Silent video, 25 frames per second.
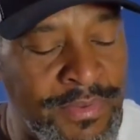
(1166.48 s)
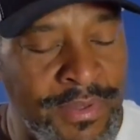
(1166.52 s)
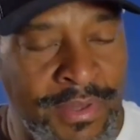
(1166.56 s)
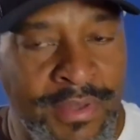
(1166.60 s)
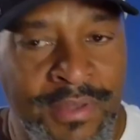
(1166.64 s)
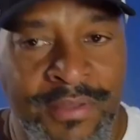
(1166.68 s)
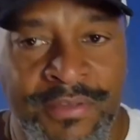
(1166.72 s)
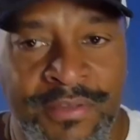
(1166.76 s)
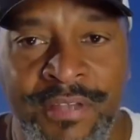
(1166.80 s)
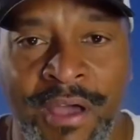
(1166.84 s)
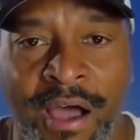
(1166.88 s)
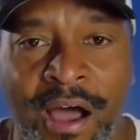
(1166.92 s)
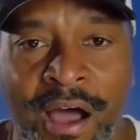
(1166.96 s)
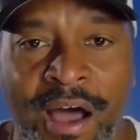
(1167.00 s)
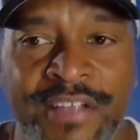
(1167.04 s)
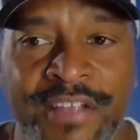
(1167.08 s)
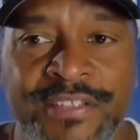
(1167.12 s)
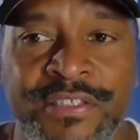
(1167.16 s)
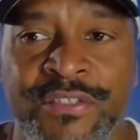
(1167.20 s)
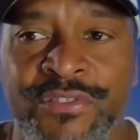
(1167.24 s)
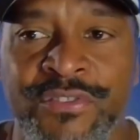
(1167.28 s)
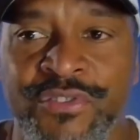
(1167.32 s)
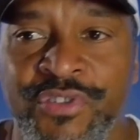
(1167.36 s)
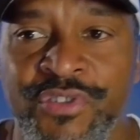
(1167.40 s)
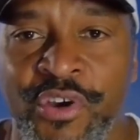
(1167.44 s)
toss
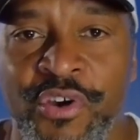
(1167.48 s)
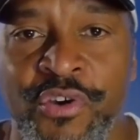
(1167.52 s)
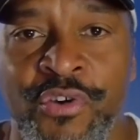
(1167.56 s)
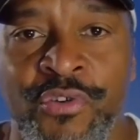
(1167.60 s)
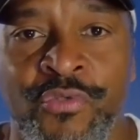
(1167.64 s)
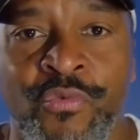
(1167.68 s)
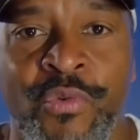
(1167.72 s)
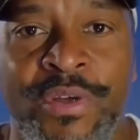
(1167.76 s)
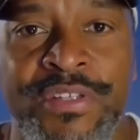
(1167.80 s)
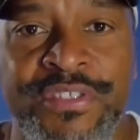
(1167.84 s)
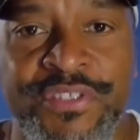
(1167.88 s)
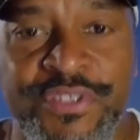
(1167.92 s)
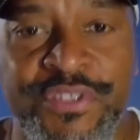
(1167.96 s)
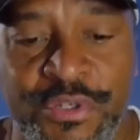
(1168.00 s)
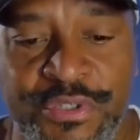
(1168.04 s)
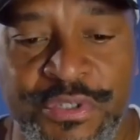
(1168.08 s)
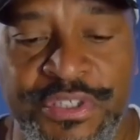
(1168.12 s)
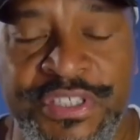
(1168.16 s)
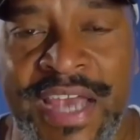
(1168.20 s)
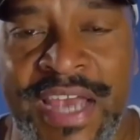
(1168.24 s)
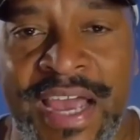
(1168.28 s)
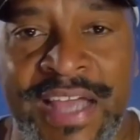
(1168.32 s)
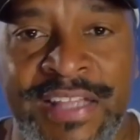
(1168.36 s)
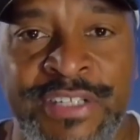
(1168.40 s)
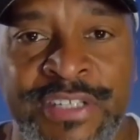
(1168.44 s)
and turn? What's their
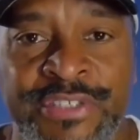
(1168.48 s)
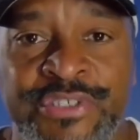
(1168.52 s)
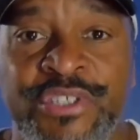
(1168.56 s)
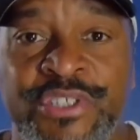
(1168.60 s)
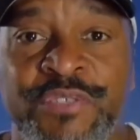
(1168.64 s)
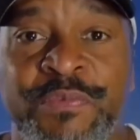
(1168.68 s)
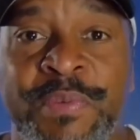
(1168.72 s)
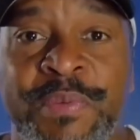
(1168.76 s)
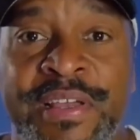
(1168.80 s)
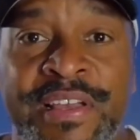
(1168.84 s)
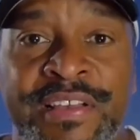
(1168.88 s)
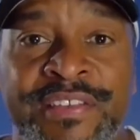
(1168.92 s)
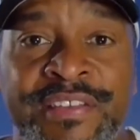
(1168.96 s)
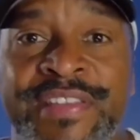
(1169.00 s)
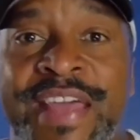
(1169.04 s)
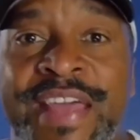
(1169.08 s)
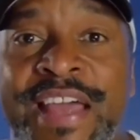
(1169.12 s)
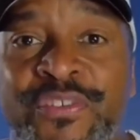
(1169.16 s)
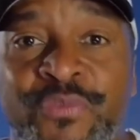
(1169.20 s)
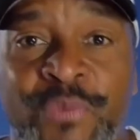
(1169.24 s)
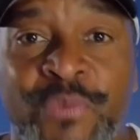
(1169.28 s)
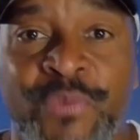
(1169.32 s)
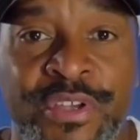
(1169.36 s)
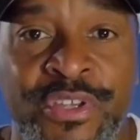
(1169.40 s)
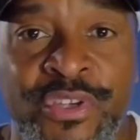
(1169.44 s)
challenges? Because
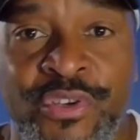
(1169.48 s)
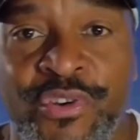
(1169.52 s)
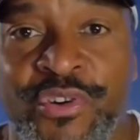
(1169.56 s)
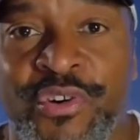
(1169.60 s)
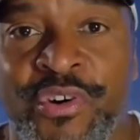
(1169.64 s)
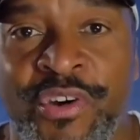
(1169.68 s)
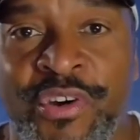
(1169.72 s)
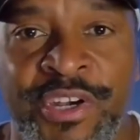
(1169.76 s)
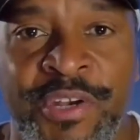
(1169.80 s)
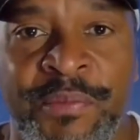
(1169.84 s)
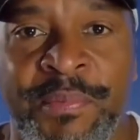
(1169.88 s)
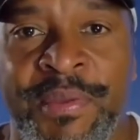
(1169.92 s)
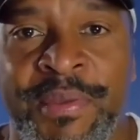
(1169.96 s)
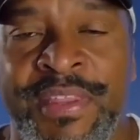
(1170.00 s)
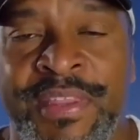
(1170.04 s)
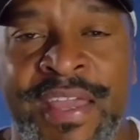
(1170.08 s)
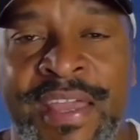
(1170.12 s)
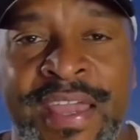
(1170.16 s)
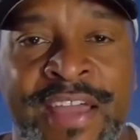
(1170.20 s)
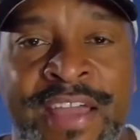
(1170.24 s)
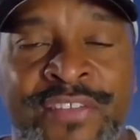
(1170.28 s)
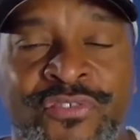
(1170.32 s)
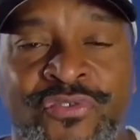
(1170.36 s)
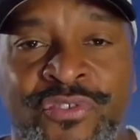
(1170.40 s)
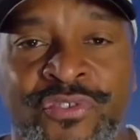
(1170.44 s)
that's what you're going to be the
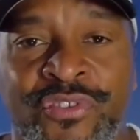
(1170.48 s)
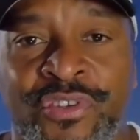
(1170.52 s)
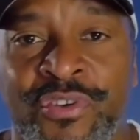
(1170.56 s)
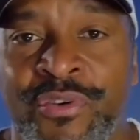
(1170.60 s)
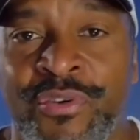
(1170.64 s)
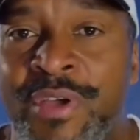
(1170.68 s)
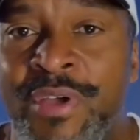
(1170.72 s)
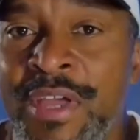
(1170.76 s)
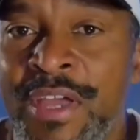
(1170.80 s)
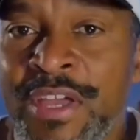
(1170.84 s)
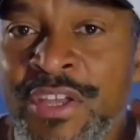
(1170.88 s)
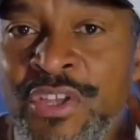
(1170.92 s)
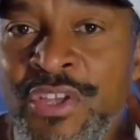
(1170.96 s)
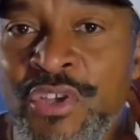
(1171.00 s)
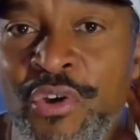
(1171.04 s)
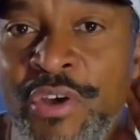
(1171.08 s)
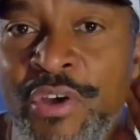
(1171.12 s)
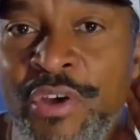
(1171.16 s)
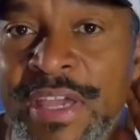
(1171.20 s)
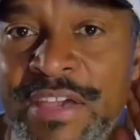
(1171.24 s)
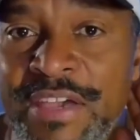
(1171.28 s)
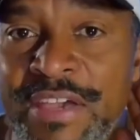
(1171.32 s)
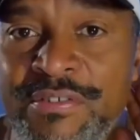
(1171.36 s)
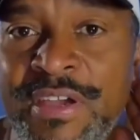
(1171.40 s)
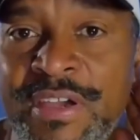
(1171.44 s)
answer to. You're
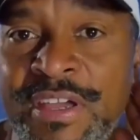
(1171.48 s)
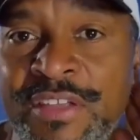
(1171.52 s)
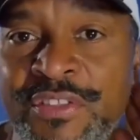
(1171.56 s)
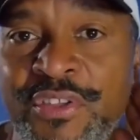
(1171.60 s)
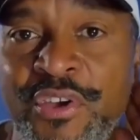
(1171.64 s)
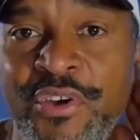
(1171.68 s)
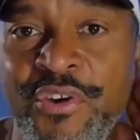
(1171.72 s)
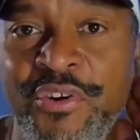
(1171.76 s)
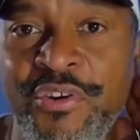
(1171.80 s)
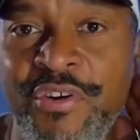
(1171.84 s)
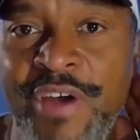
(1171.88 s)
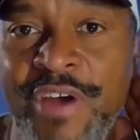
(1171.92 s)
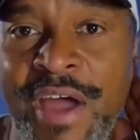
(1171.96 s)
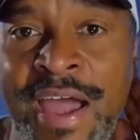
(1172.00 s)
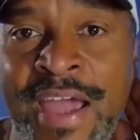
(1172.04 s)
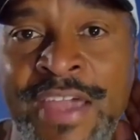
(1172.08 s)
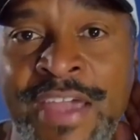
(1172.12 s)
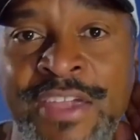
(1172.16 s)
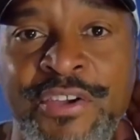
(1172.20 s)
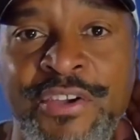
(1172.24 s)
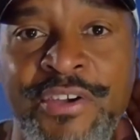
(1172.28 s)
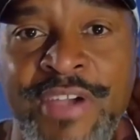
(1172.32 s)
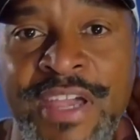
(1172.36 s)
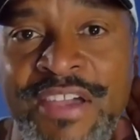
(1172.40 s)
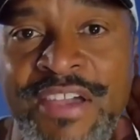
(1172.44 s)
hearing their cry,
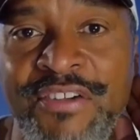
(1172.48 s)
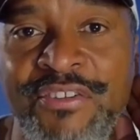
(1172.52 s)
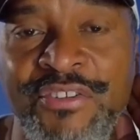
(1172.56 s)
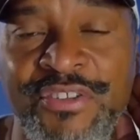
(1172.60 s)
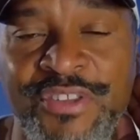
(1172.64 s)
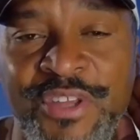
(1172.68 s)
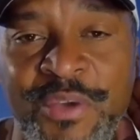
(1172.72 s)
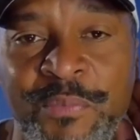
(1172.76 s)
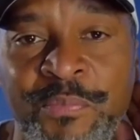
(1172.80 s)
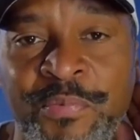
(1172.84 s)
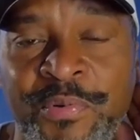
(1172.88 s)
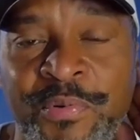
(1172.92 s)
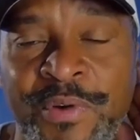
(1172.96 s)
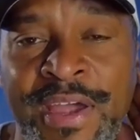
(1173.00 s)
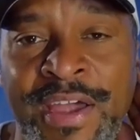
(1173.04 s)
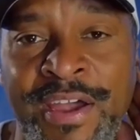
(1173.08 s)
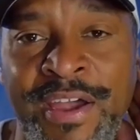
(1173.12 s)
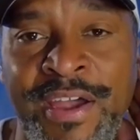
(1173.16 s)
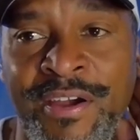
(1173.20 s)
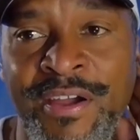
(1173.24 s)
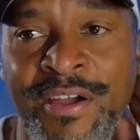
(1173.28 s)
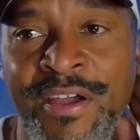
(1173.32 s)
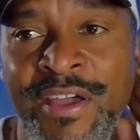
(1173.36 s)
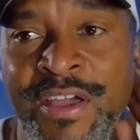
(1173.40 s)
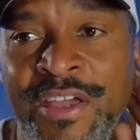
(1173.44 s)
you're hearing their
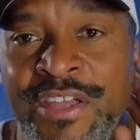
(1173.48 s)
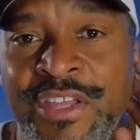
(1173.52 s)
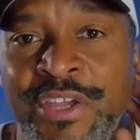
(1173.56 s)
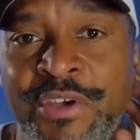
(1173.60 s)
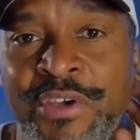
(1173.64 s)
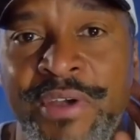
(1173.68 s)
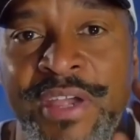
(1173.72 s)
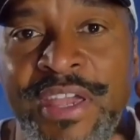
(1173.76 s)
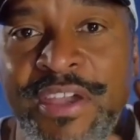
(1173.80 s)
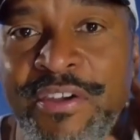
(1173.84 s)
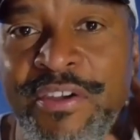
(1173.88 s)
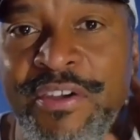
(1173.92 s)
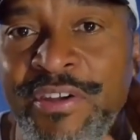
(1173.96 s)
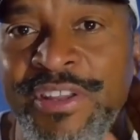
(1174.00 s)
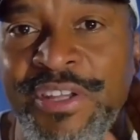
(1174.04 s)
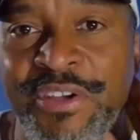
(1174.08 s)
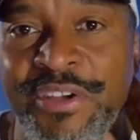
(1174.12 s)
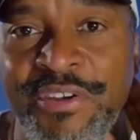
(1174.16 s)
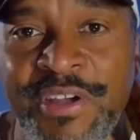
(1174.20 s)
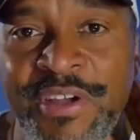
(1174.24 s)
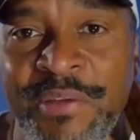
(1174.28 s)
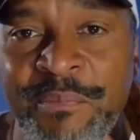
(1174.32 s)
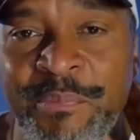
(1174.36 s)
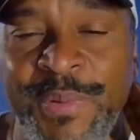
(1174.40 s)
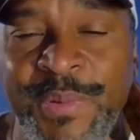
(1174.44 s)
prayer, you're hearing their
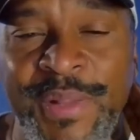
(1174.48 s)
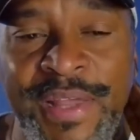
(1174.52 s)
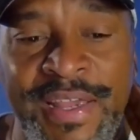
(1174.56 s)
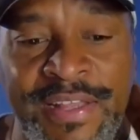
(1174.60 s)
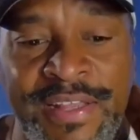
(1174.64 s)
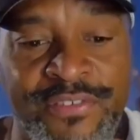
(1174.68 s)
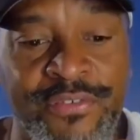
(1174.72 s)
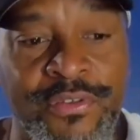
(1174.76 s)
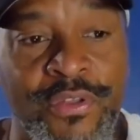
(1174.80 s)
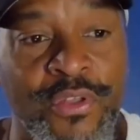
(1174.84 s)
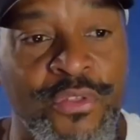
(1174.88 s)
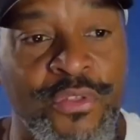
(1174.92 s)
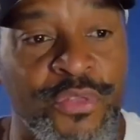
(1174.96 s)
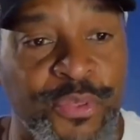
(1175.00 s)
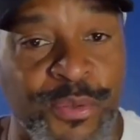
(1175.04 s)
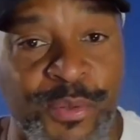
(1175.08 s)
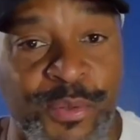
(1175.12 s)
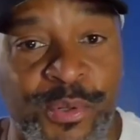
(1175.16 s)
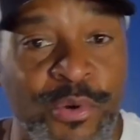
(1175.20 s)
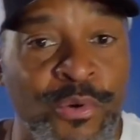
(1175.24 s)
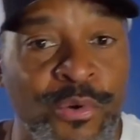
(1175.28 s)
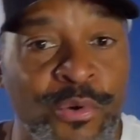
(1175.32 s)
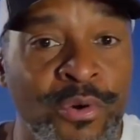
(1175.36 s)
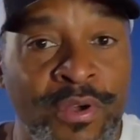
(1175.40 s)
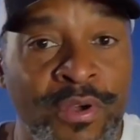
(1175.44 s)
complaints
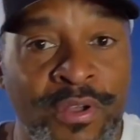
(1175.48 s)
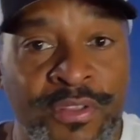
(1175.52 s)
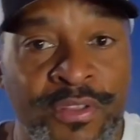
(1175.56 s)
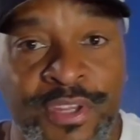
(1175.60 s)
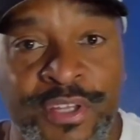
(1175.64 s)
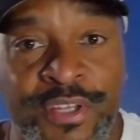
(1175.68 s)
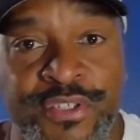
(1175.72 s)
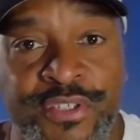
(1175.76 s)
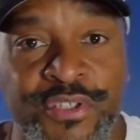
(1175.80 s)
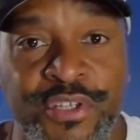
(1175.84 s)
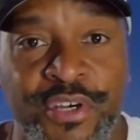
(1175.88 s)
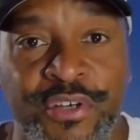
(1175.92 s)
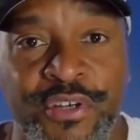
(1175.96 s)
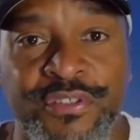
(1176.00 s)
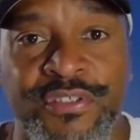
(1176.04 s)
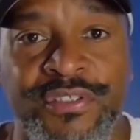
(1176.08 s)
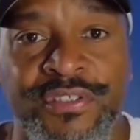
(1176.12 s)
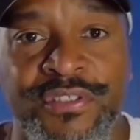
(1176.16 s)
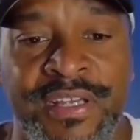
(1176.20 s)
through the search